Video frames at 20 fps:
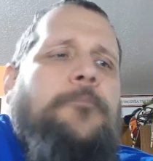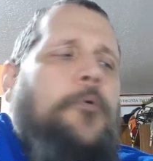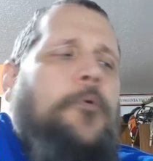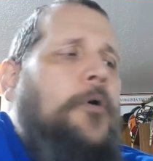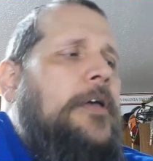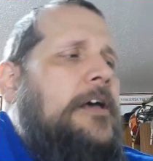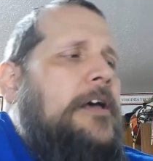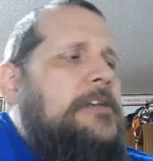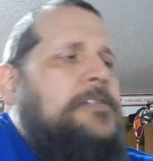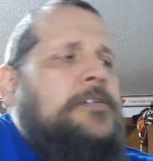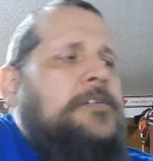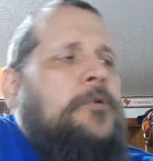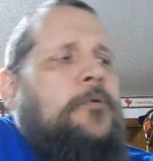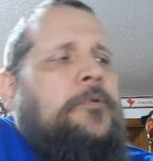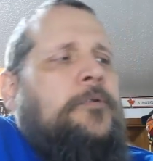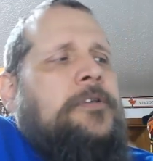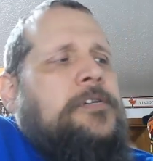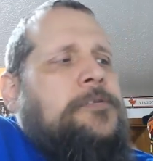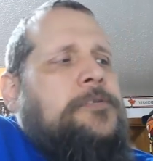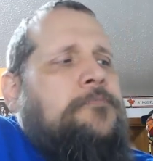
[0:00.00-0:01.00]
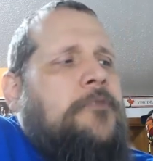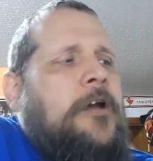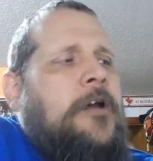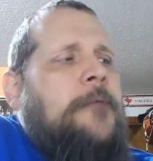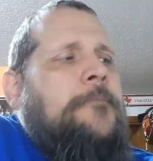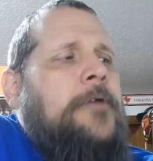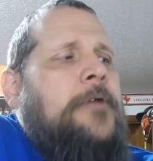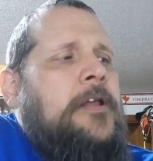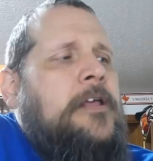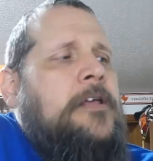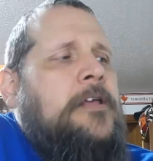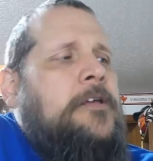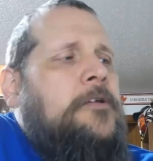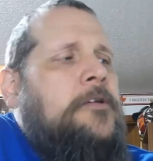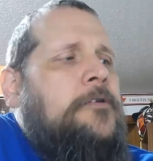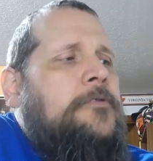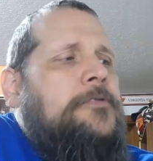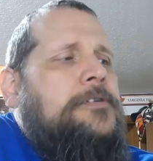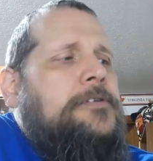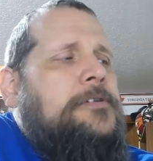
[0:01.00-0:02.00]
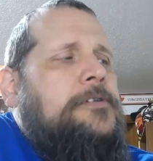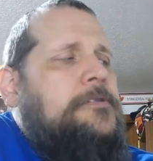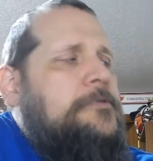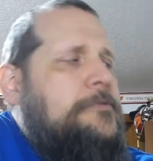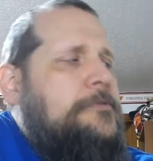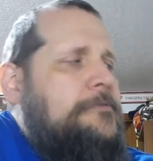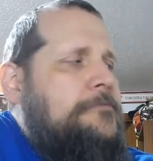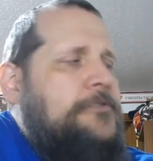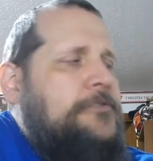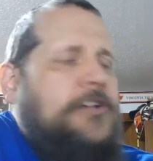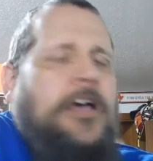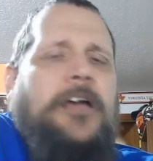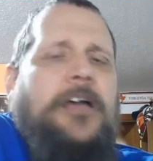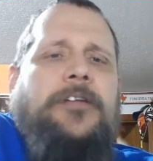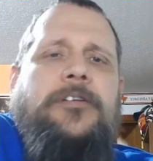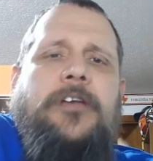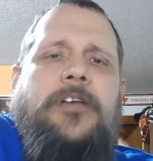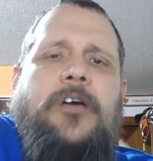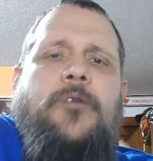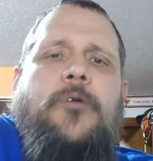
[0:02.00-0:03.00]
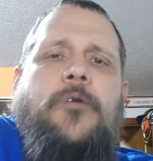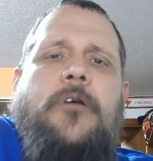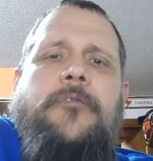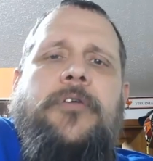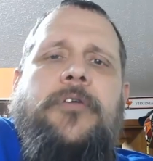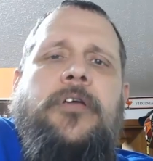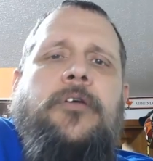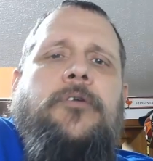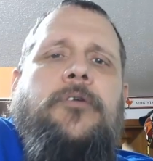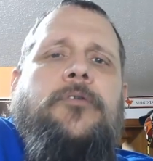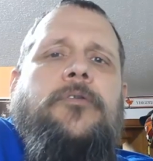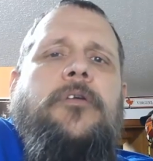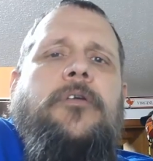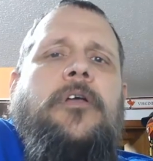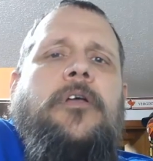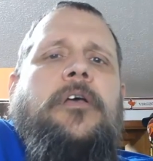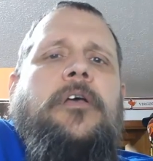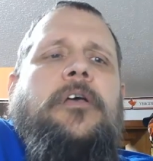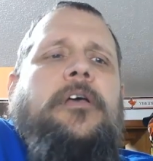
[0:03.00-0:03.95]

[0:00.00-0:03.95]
boy, I sold this property here to John Doe over here,